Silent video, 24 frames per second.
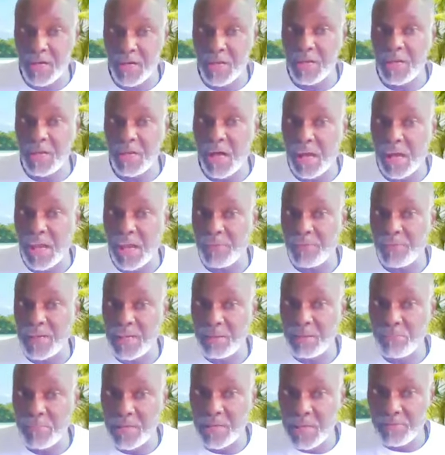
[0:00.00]
impact on the liver
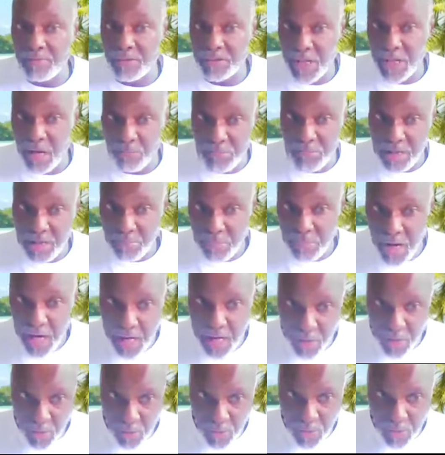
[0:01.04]
and get the liver
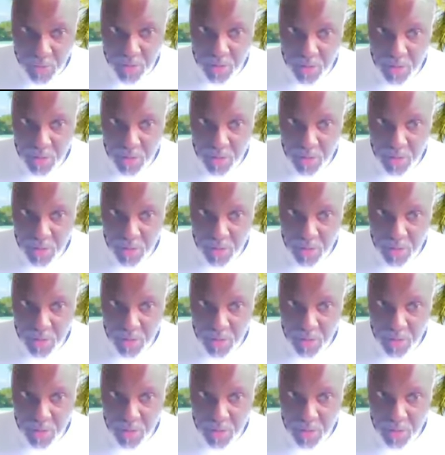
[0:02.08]
dumping